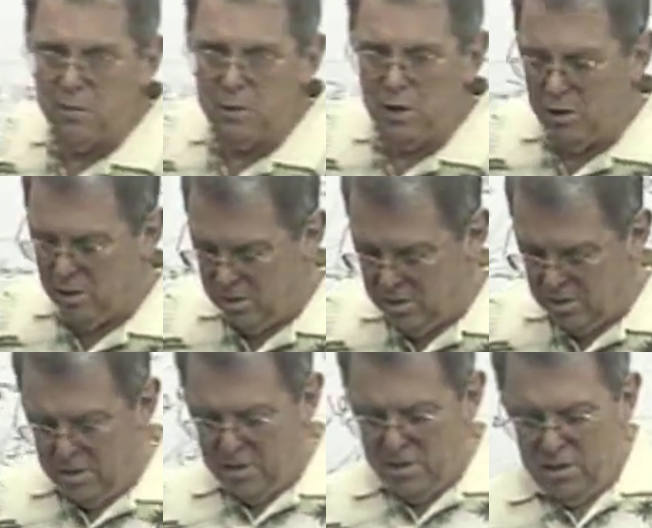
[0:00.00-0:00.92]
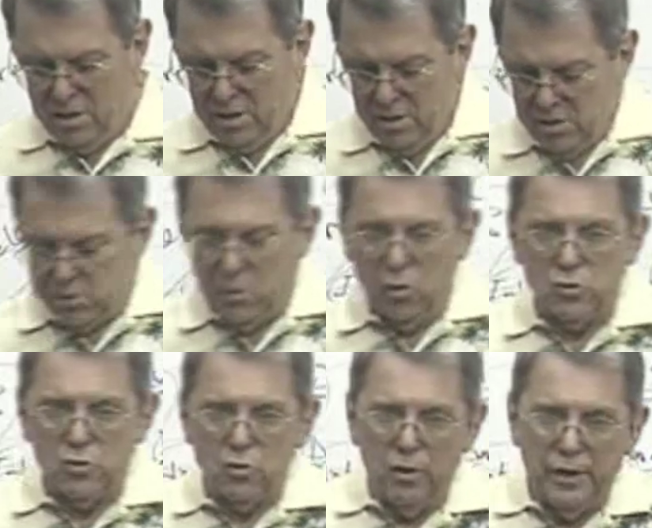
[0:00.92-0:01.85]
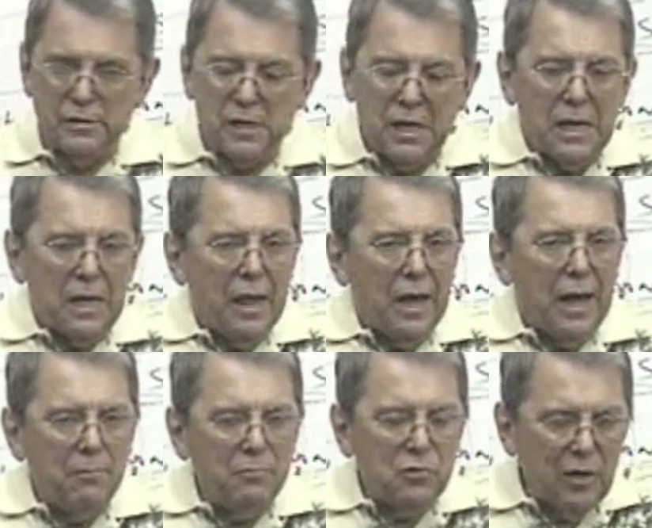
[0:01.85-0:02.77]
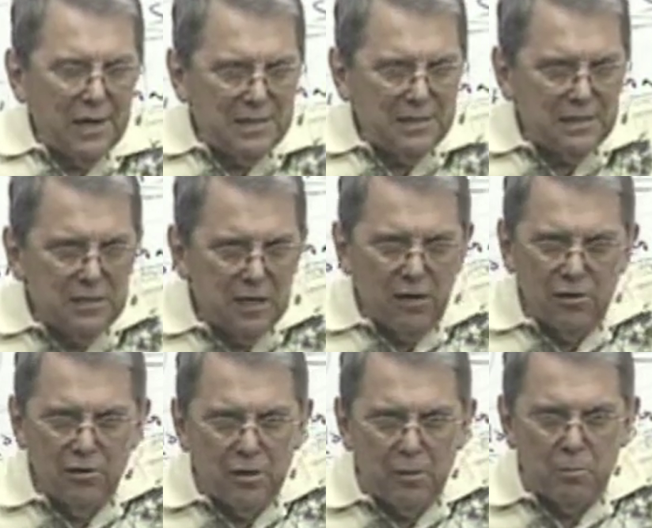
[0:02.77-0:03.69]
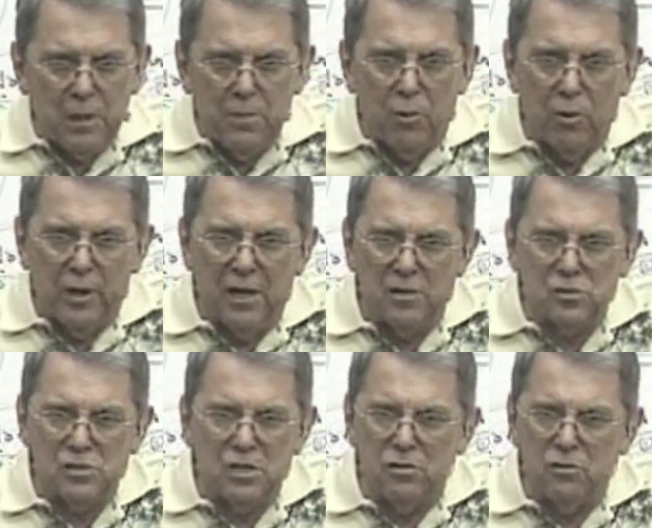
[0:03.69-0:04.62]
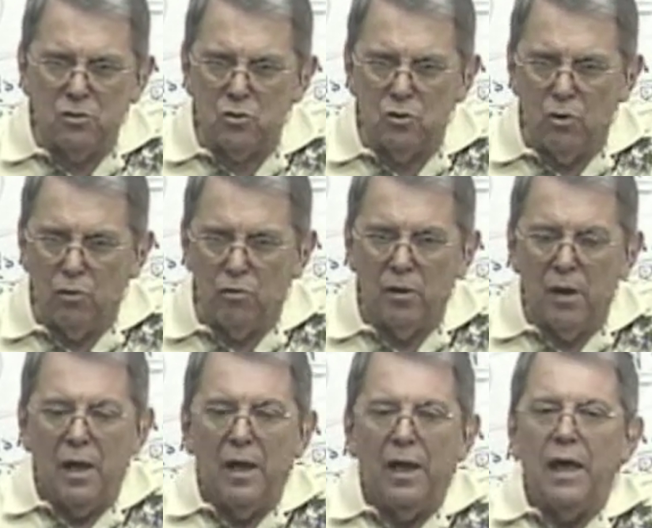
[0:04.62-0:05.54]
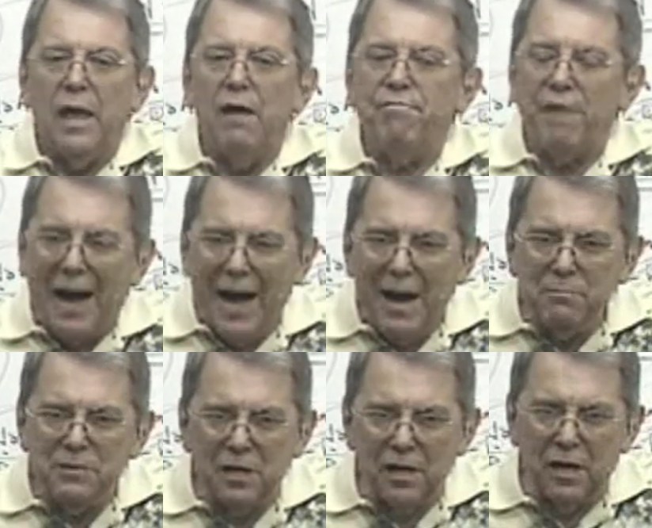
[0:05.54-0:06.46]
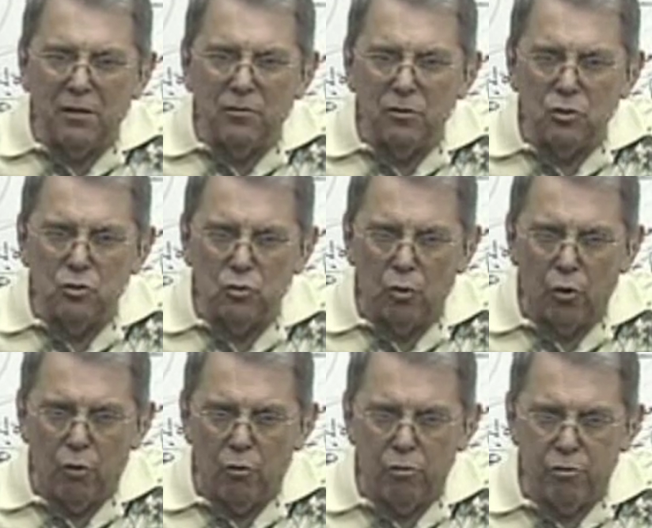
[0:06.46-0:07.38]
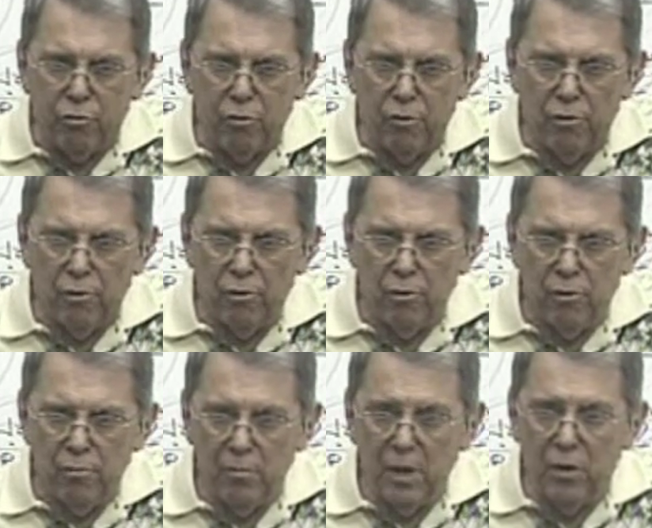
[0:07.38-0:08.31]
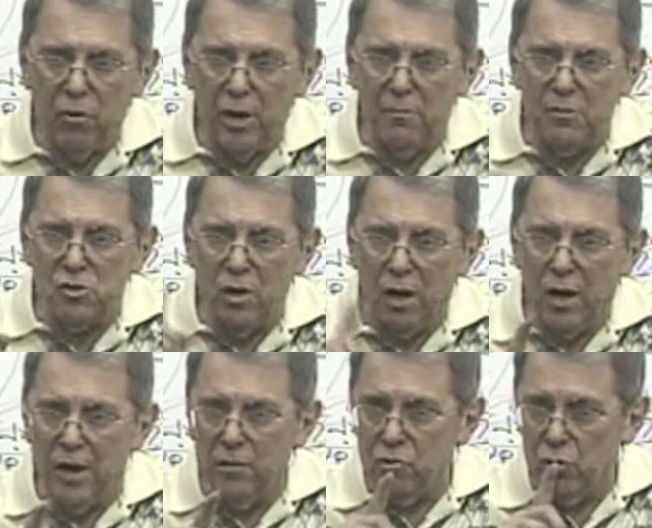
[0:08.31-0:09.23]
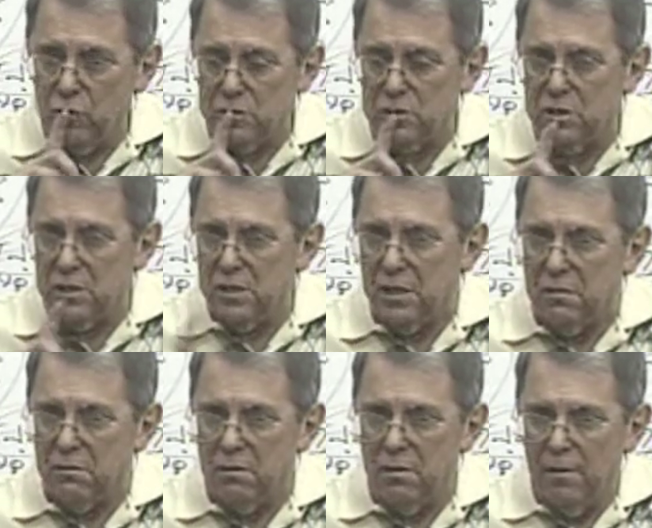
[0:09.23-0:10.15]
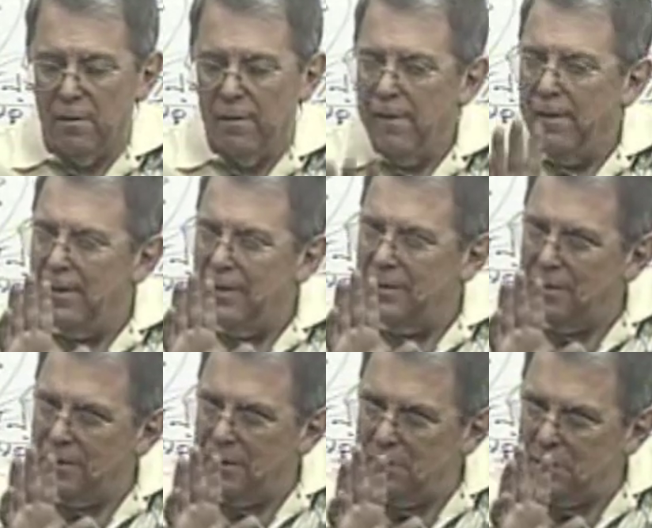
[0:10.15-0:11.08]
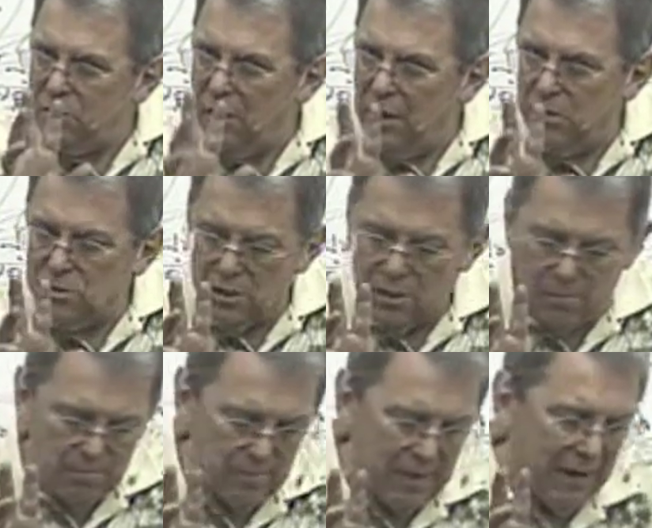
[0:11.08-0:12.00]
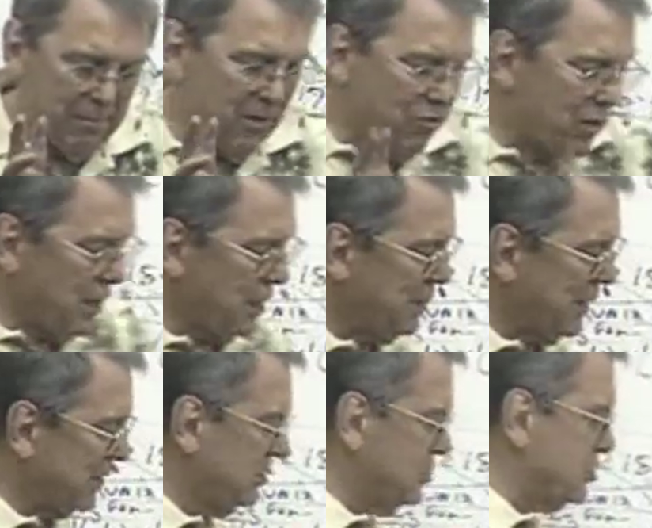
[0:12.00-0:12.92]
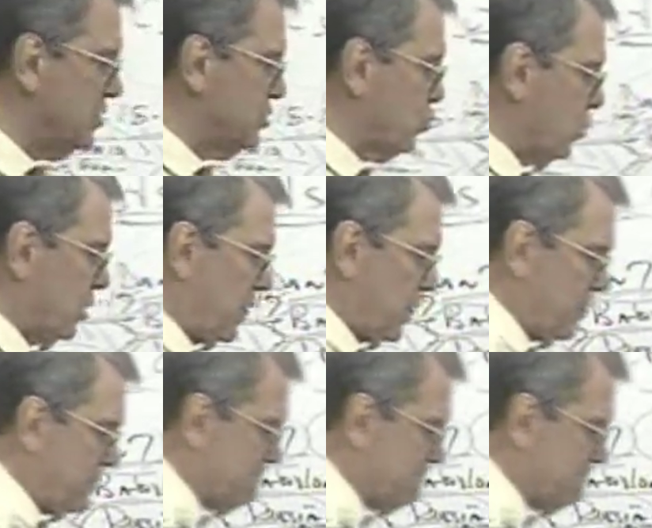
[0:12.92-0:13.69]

here. Smoke screens. I'm trying to tell you that people can't see the truth. If I'm telling the truth, Billy Graham is lying through his teeth. Let me tell you something. I've been thinking about this week.